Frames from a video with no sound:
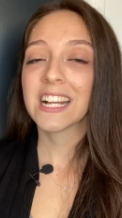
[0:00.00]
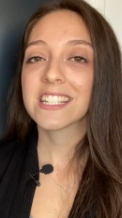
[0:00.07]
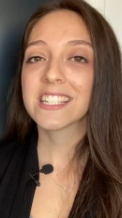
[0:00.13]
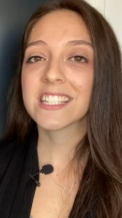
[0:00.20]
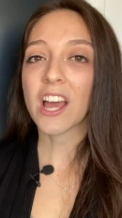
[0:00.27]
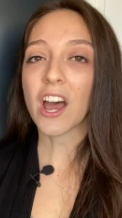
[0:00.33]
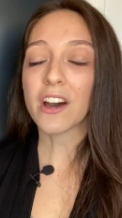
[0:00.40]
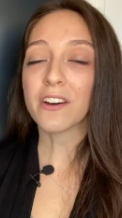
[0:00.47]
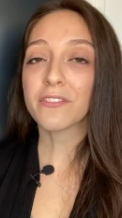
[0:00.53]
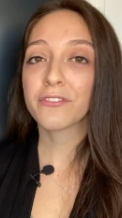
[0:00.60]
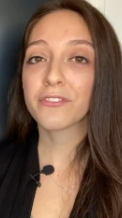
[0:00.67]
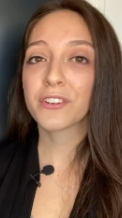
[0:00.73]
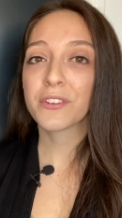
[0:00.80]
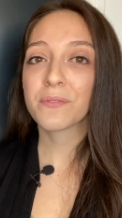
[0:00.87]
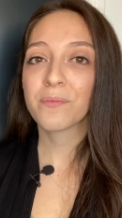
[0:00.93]

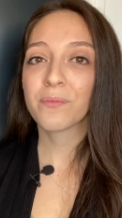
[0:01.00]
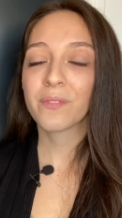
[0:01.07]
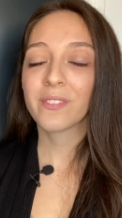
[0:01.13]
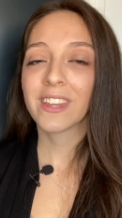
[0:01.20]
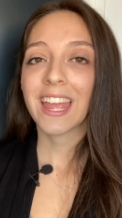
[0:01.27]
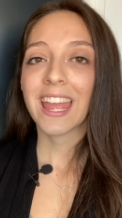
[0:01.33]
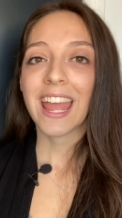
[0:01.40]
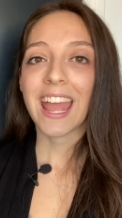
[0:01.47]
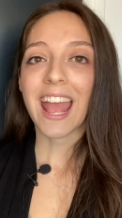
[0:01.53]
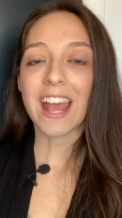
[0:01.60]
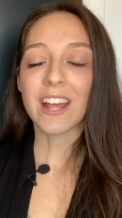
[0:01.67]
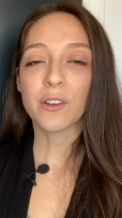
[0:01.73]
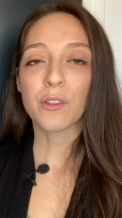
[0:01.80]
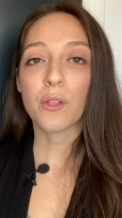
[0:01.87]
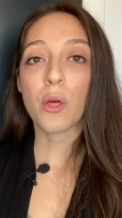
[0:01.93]
tough,
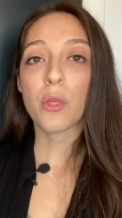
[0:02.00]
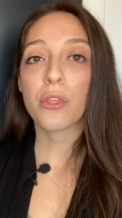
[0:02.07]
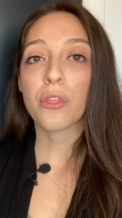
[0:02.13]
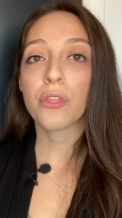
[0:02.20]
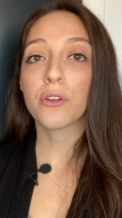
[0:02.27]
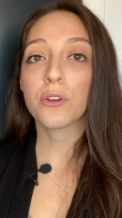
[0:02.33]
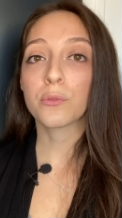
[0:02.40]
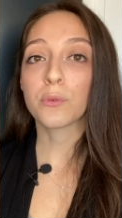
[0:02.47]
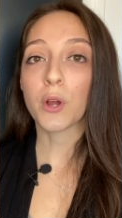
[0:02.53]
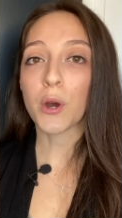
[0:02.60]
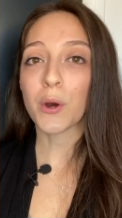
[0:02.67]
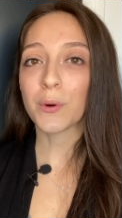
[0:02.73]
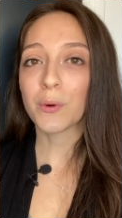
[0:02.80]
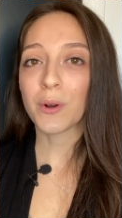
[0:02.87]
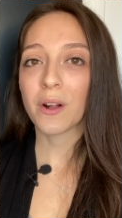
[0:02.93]
and
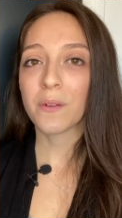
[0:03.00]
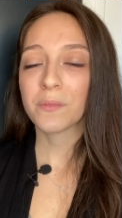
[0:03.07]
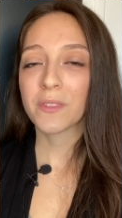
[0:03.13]
thorough,